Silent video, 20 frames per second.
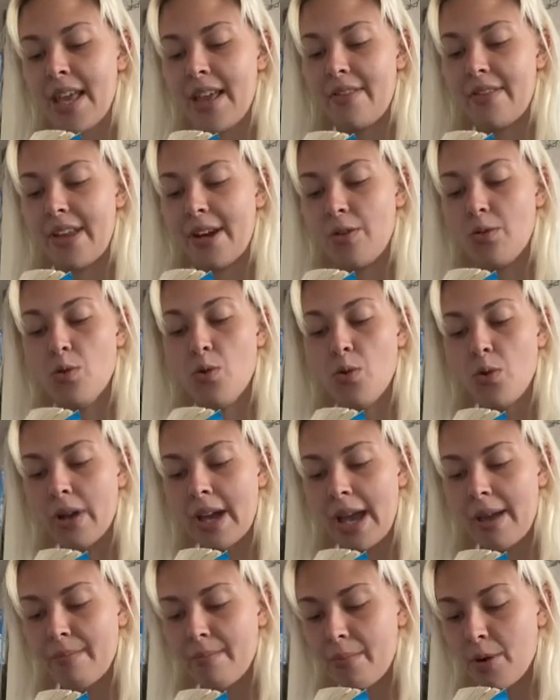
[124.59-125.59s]
Then it all
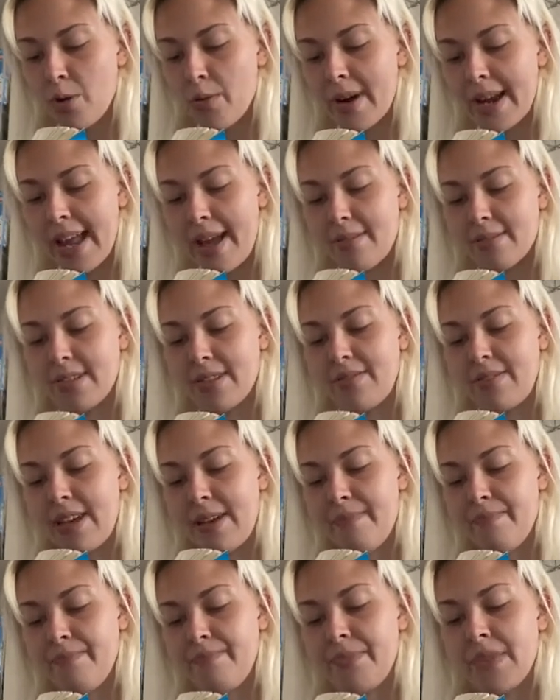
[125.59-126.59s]
came pouring out of
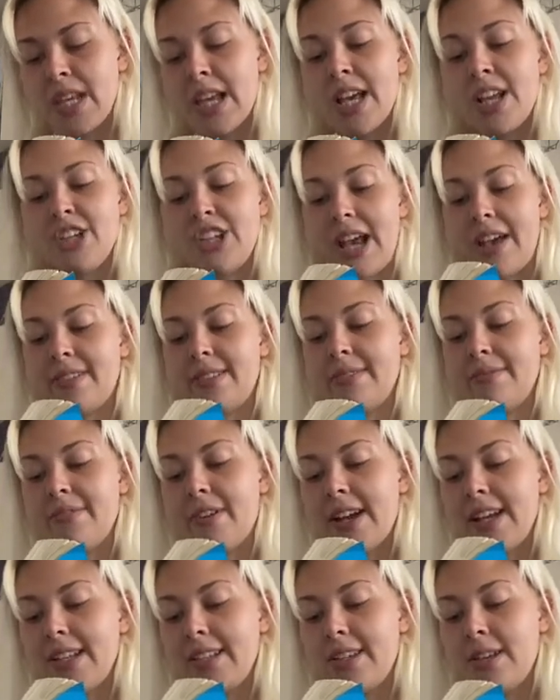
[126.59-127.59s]
him. Jeff's
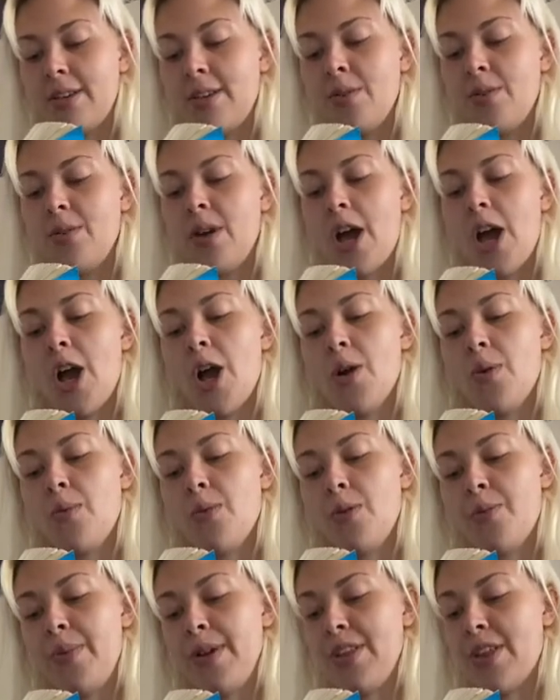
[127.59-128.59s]
invited too,
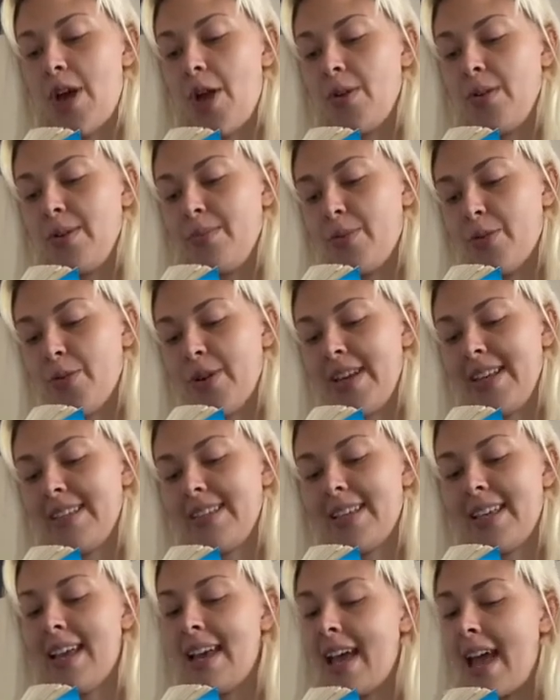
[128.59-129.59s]
we'll be the only
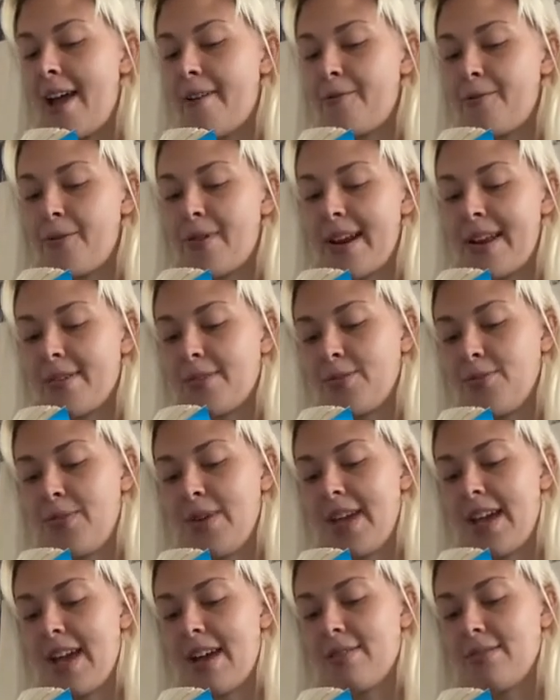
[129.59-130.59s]
boys. Everyone else will be
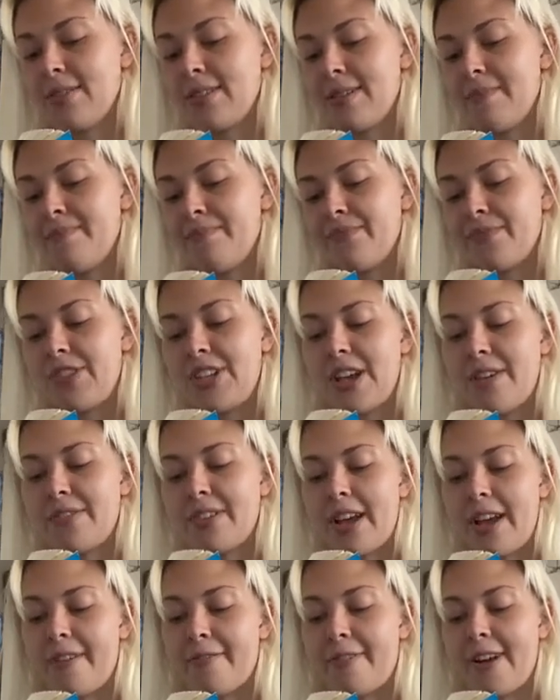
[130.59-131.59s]
girls. Jeff
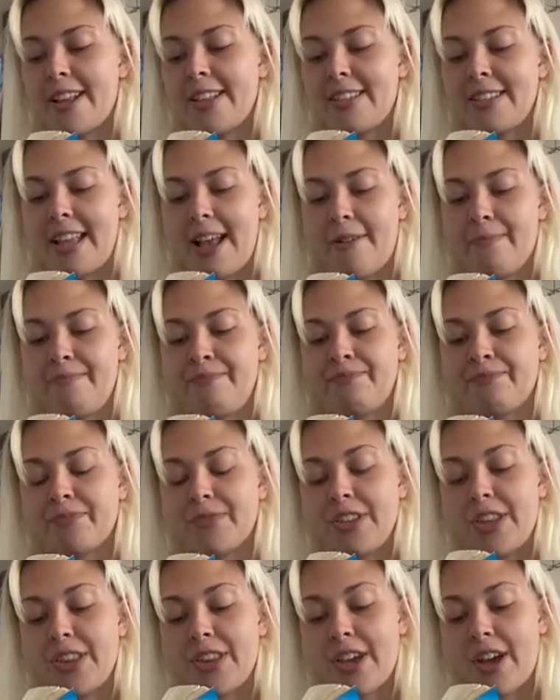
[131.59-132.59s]
and I are friends now.
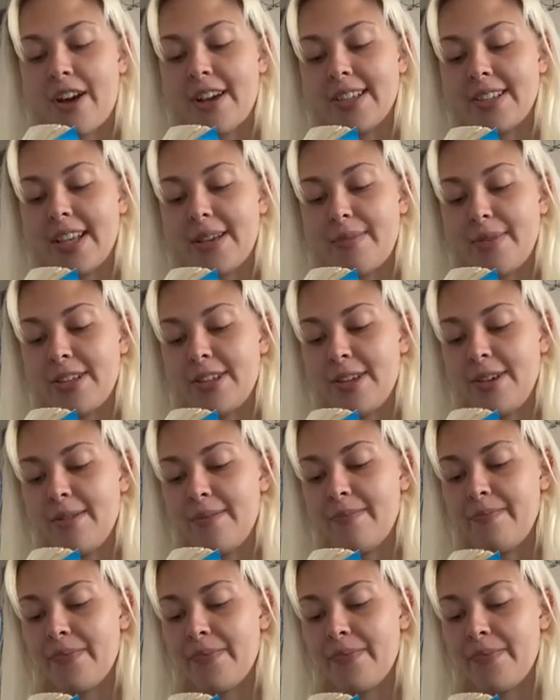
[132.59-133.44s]
The other guys like me too.